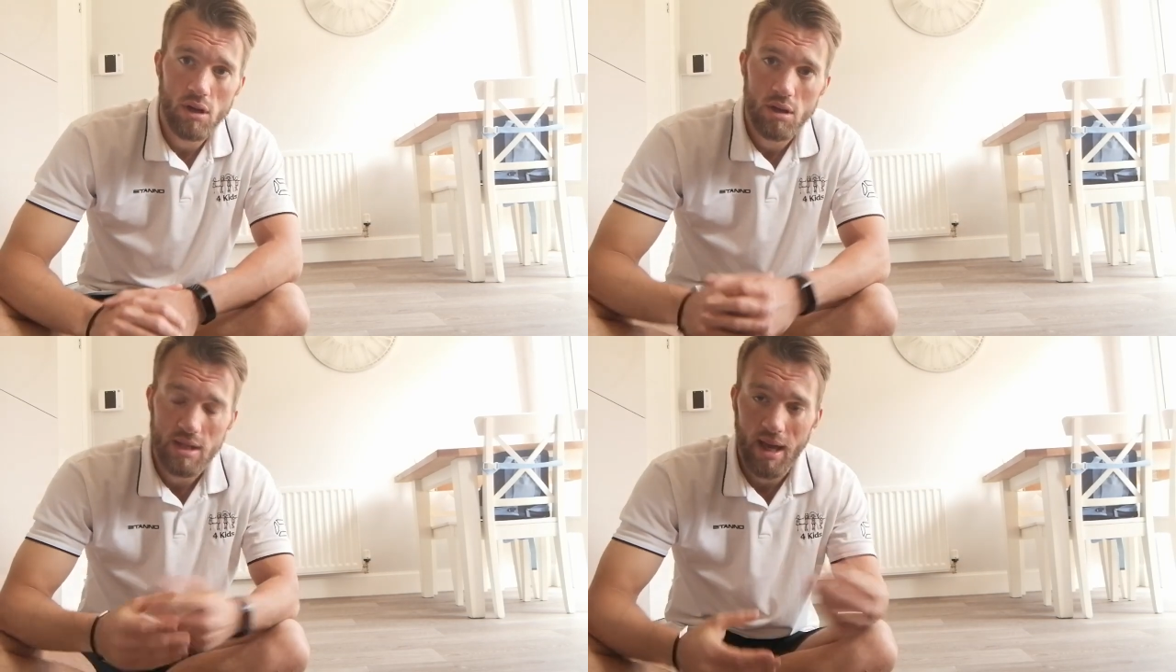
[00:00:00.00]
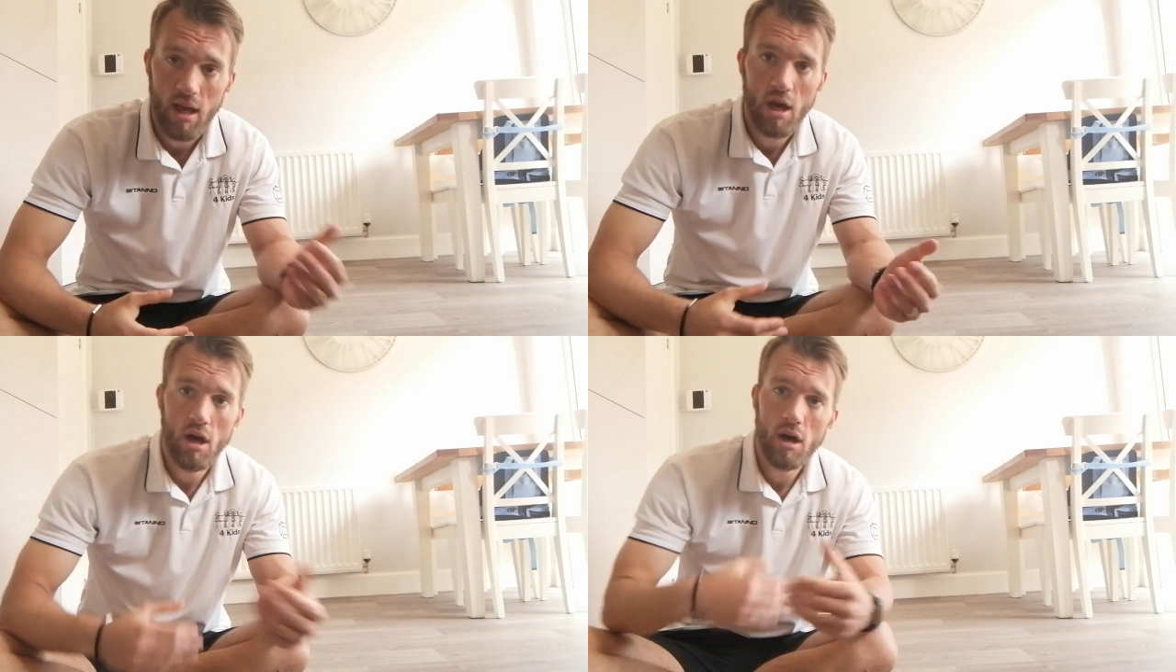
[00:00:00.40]
You can
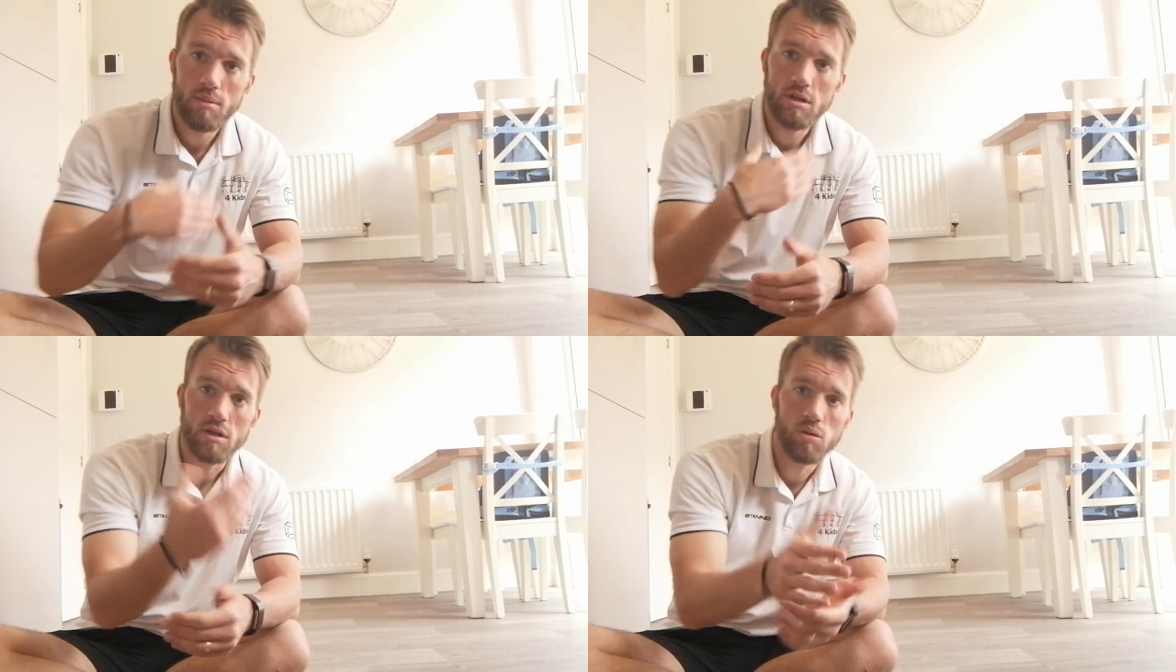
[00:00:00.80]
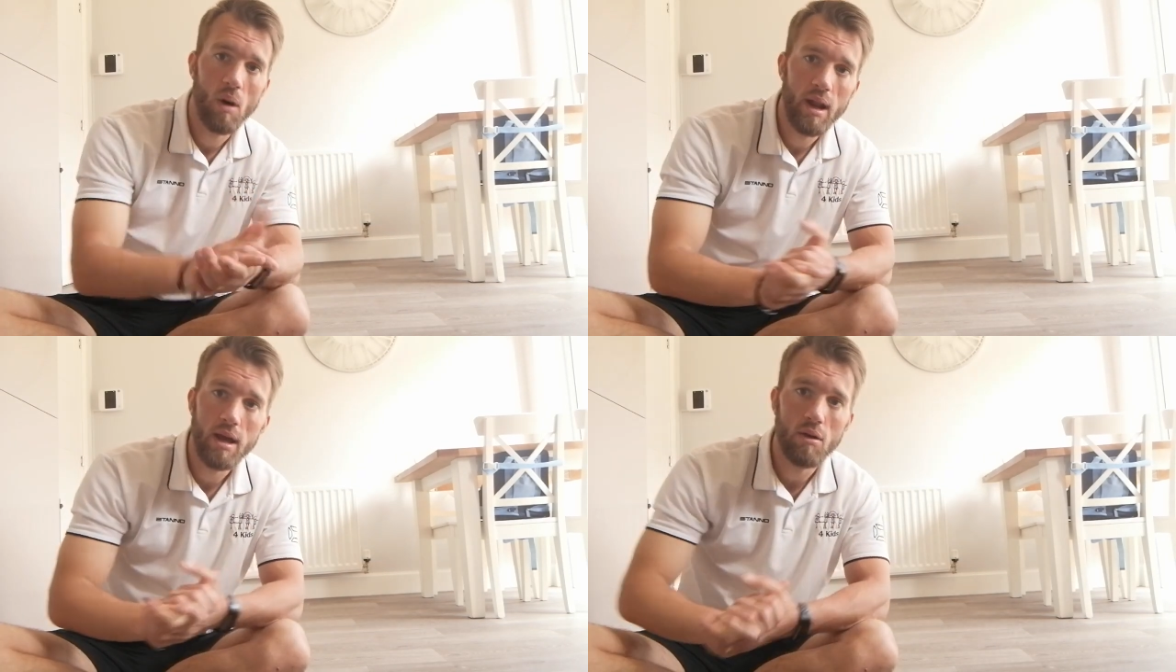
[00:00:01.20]
say up to
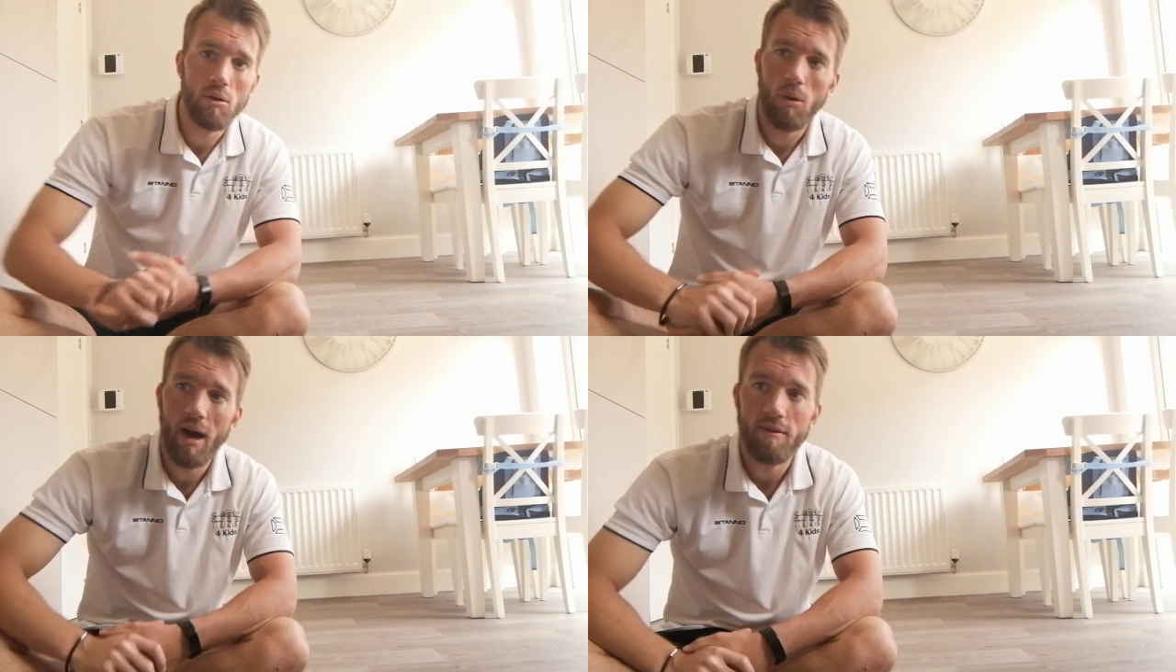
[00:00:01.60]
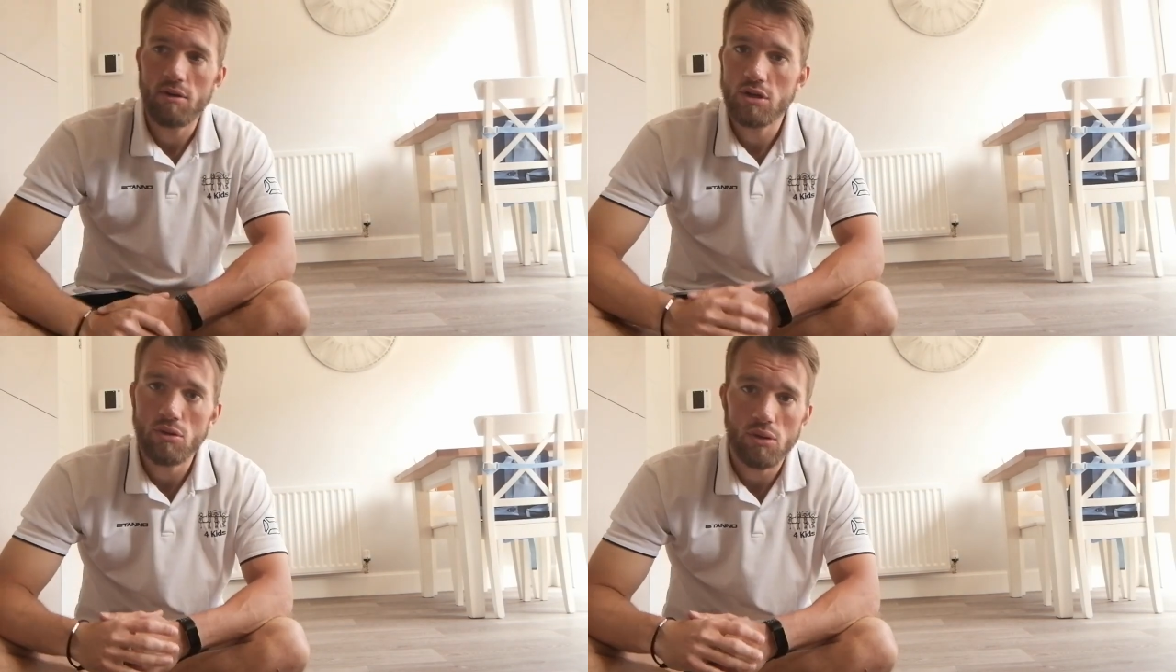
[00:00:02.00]
20 or whatever.
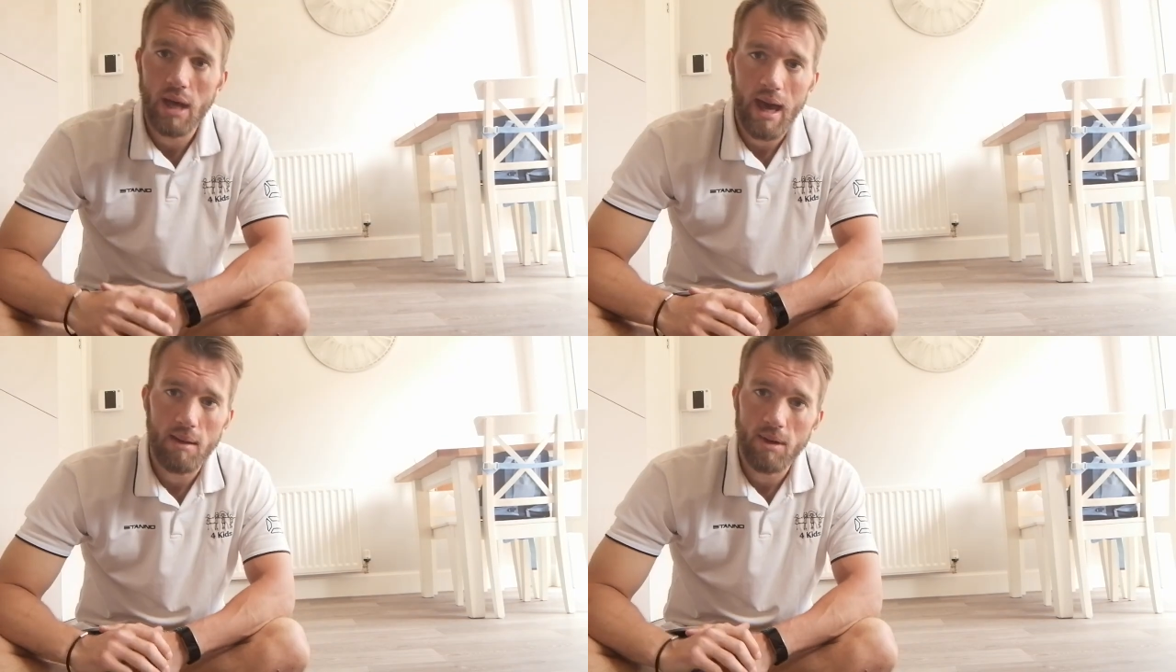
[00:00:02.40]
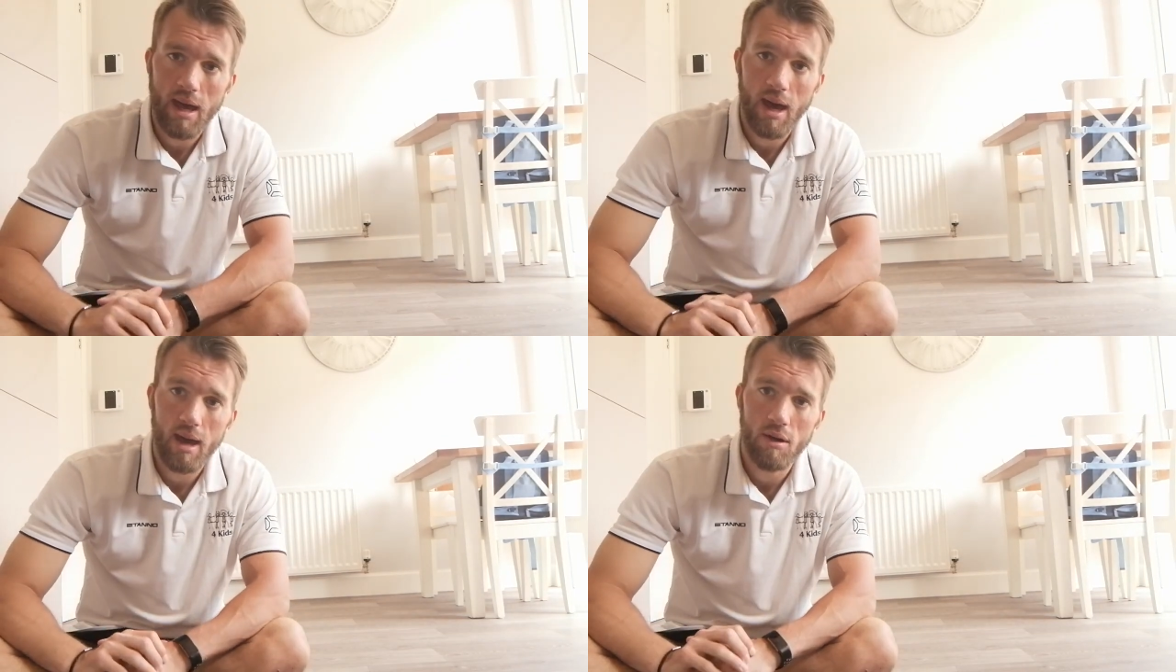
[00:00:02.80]
It's your game,
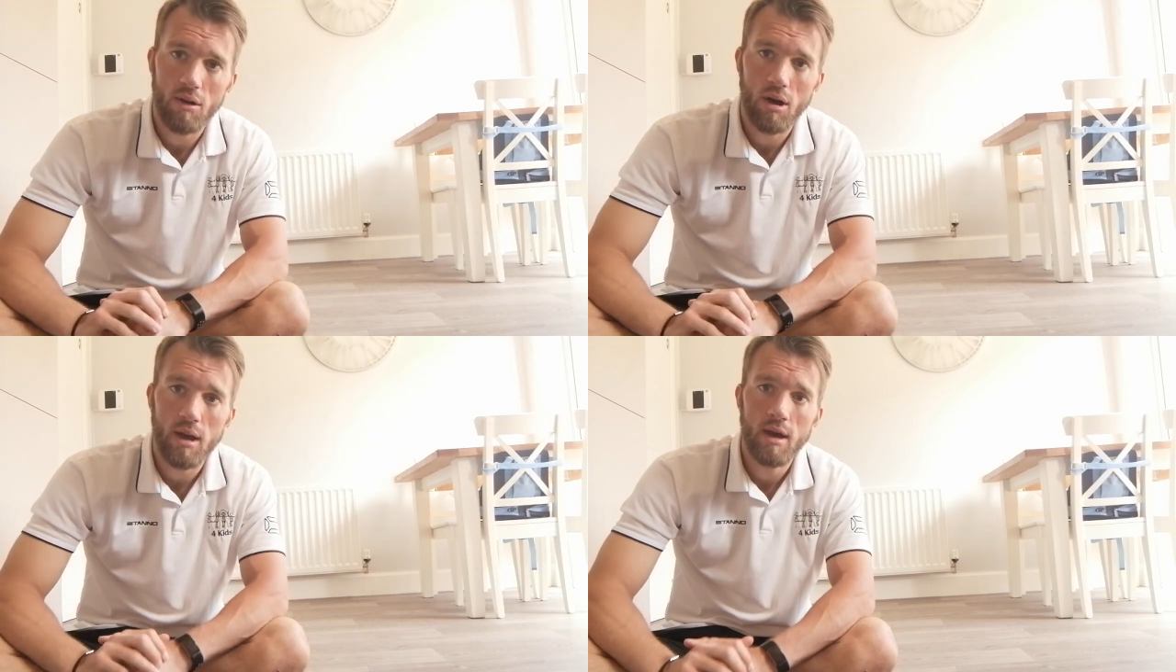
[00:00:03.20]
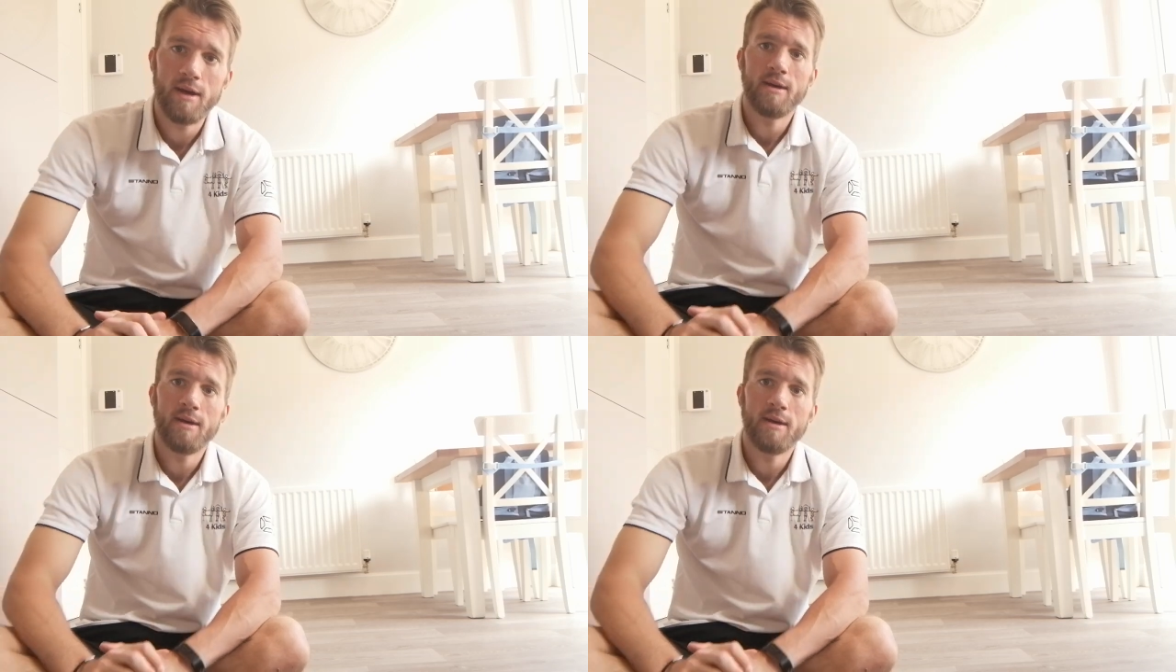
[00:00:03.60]
okay, all right?